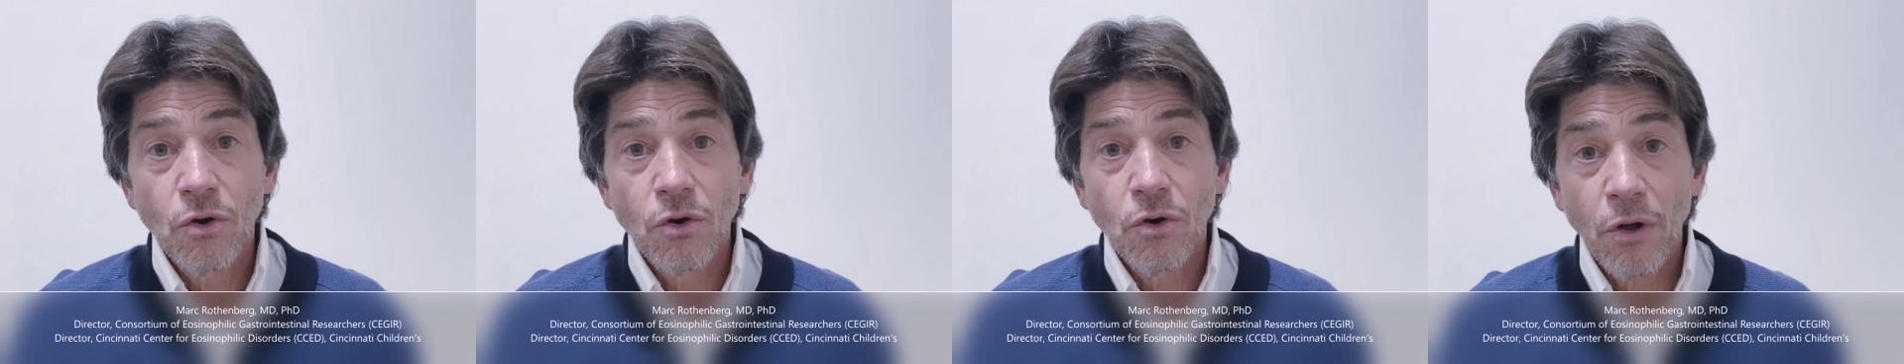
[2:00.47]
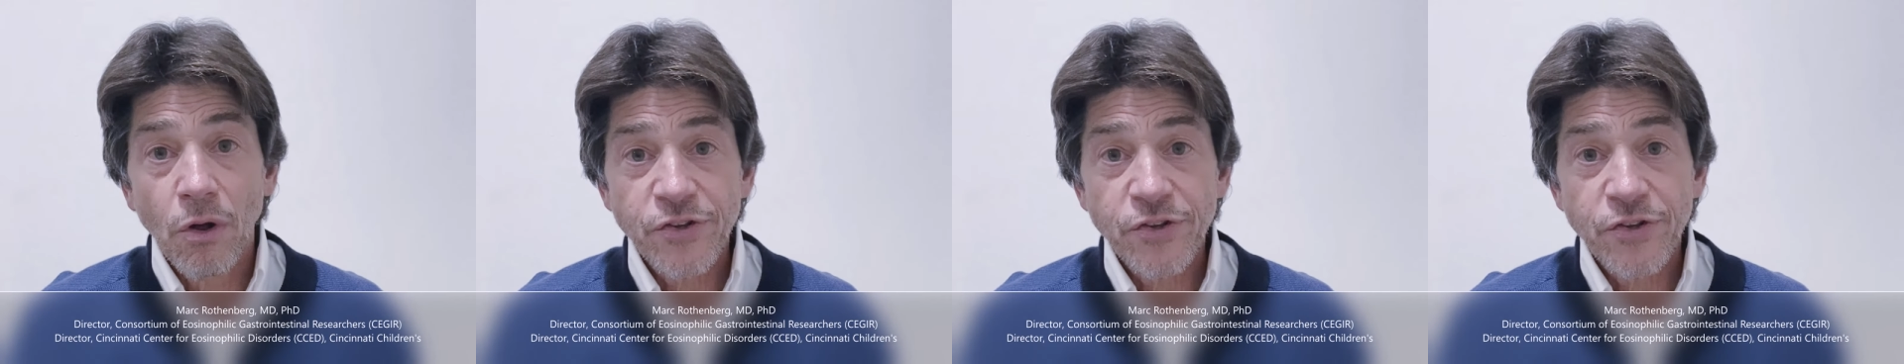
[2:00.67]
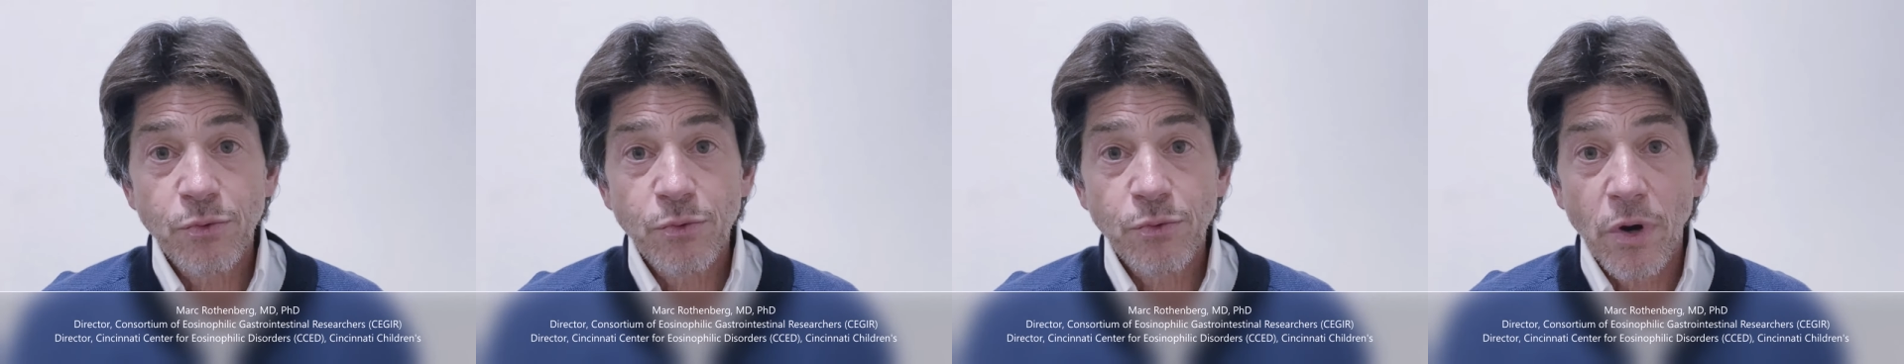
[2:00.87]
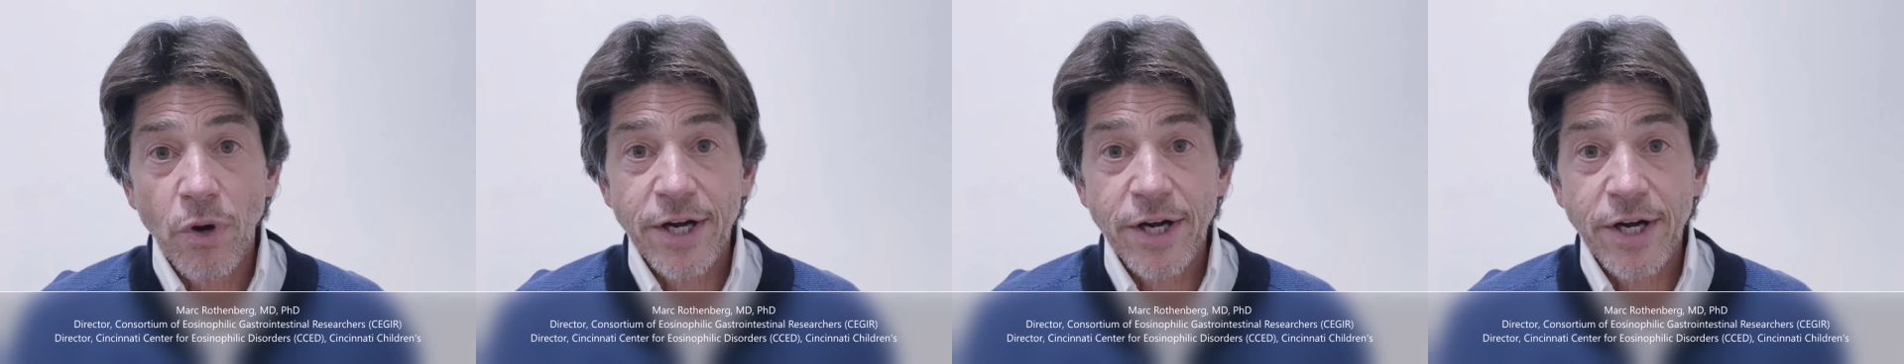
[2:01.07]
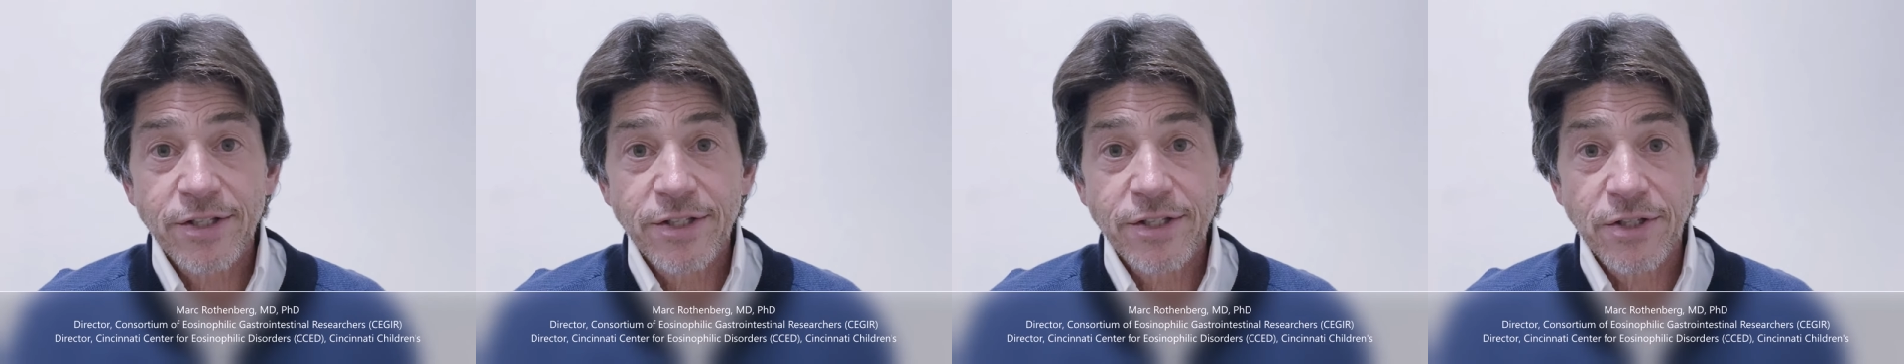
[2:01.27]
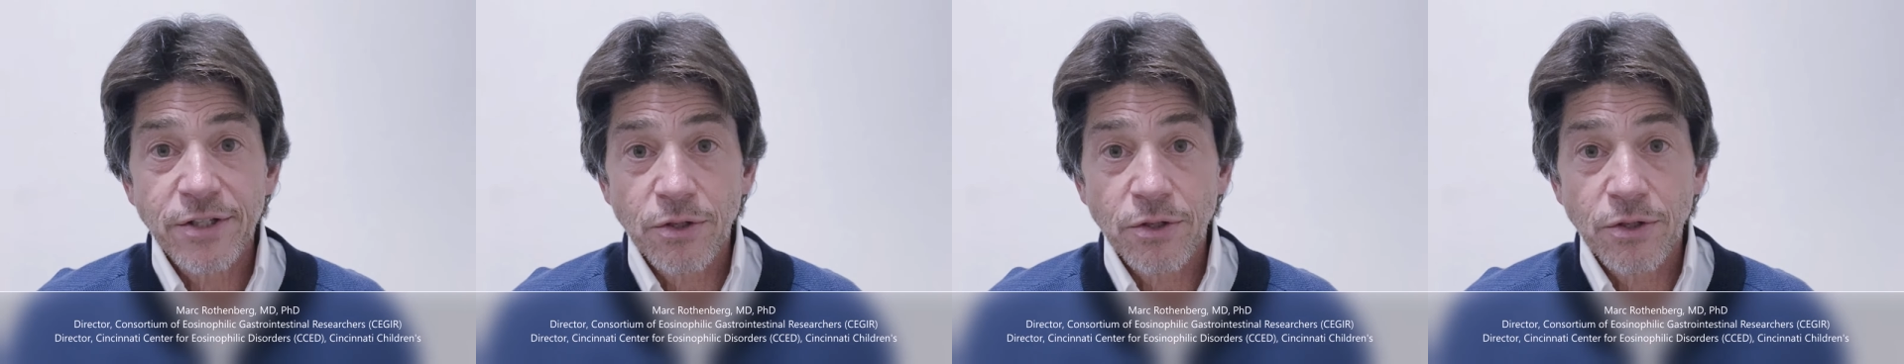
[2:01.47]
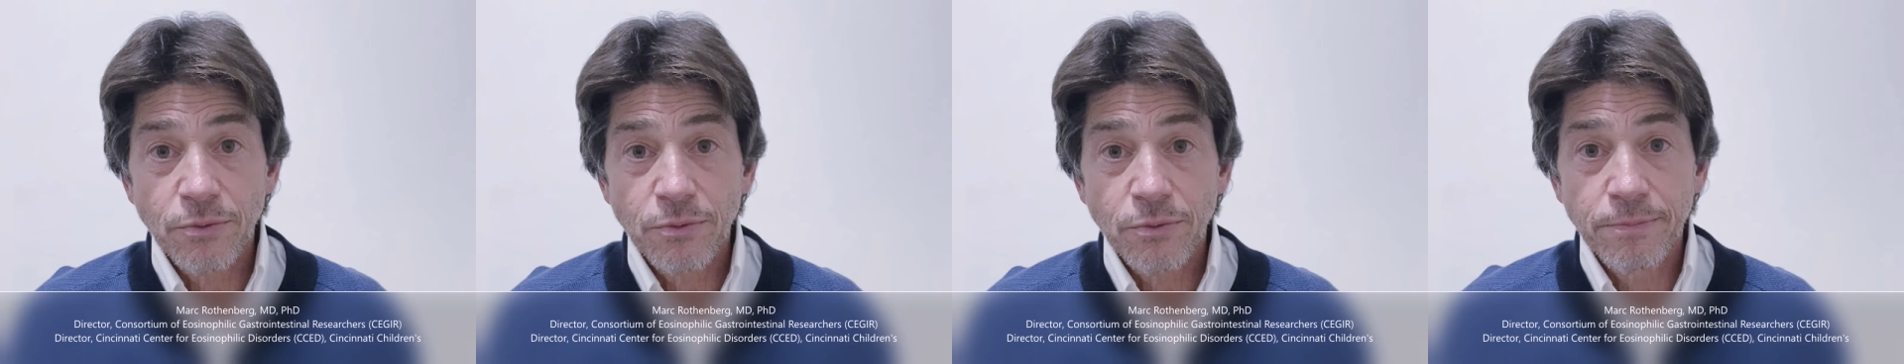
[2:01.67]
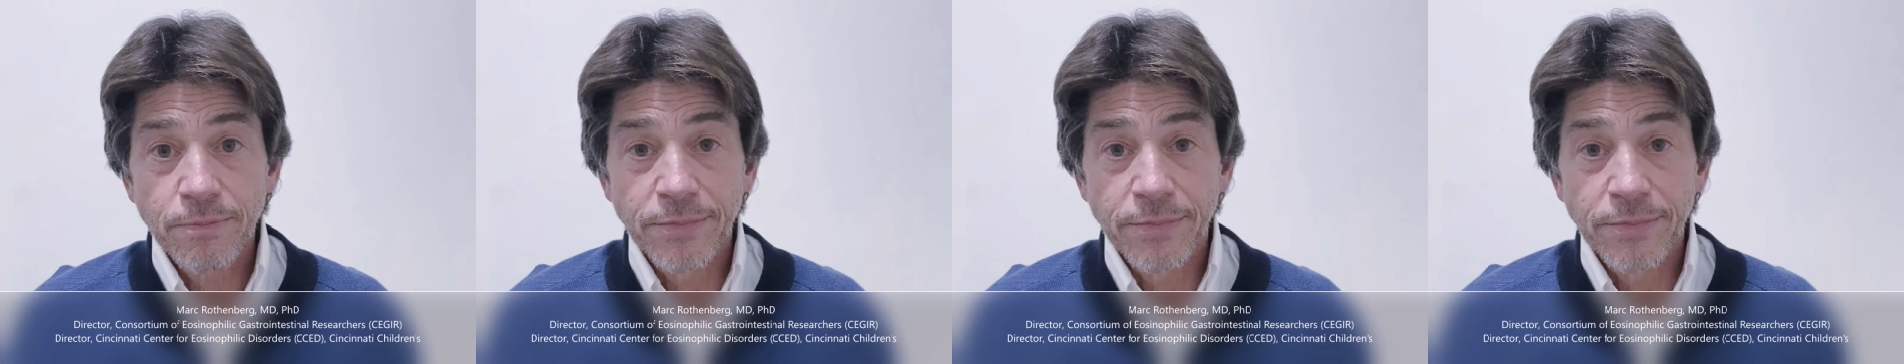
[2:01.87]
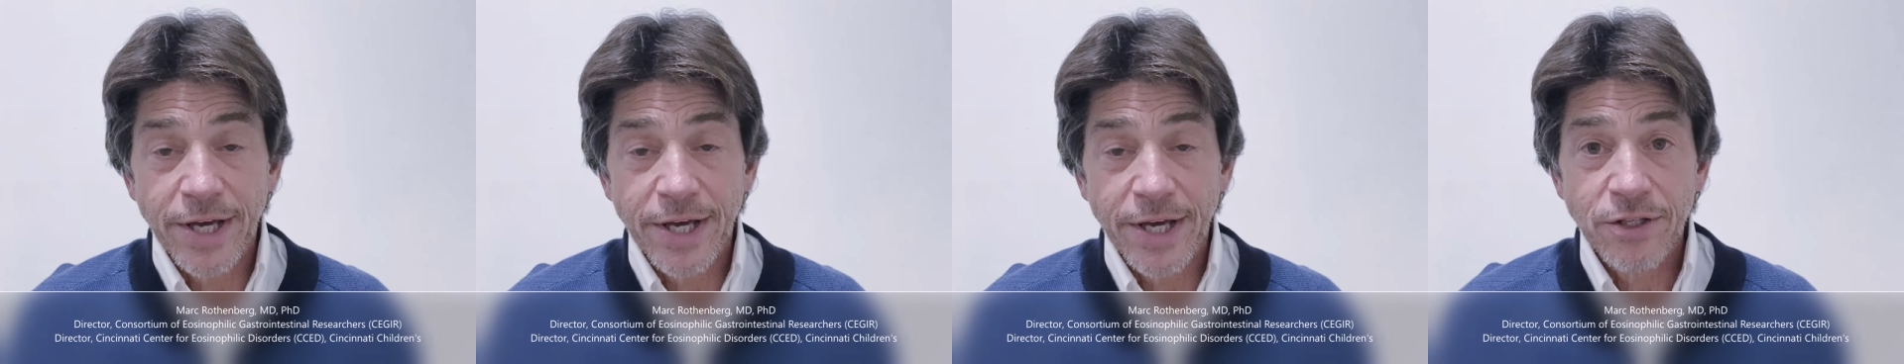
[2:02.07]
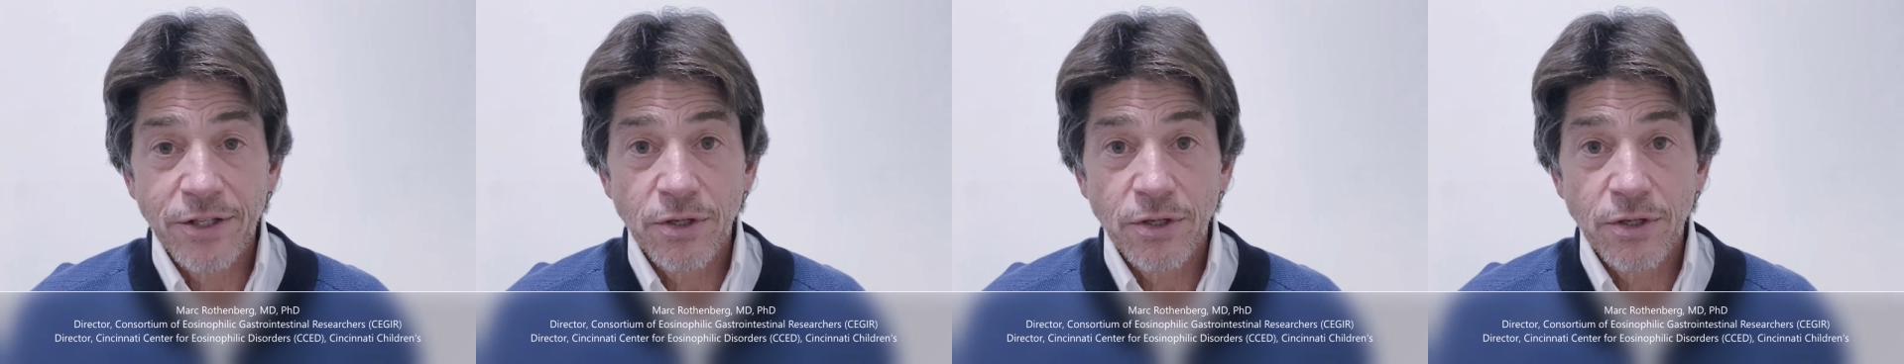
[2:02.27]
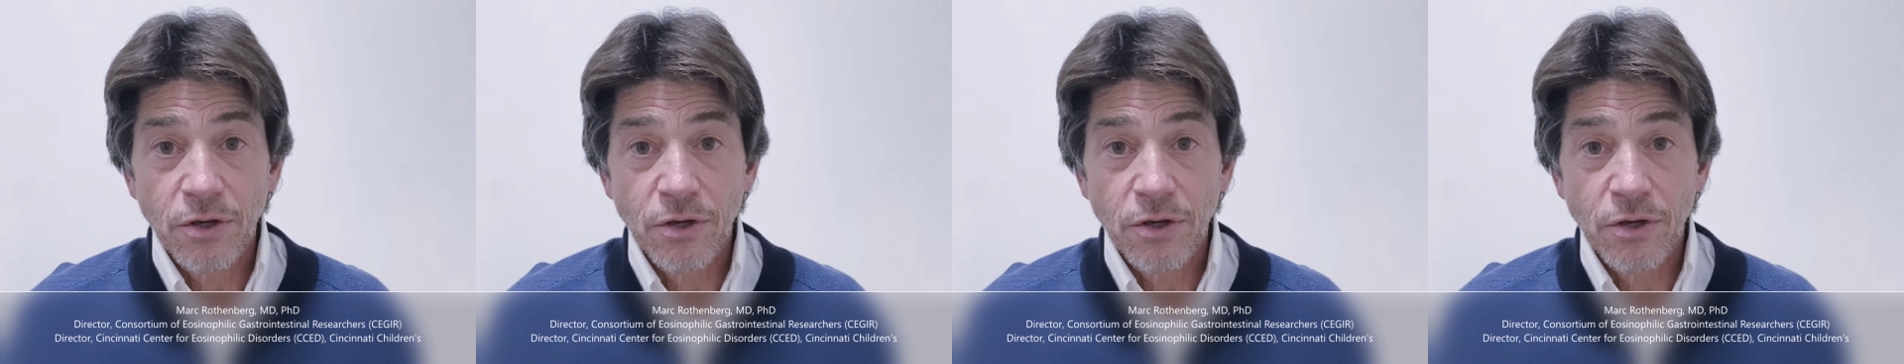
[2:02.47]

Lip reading: Also wanted to let you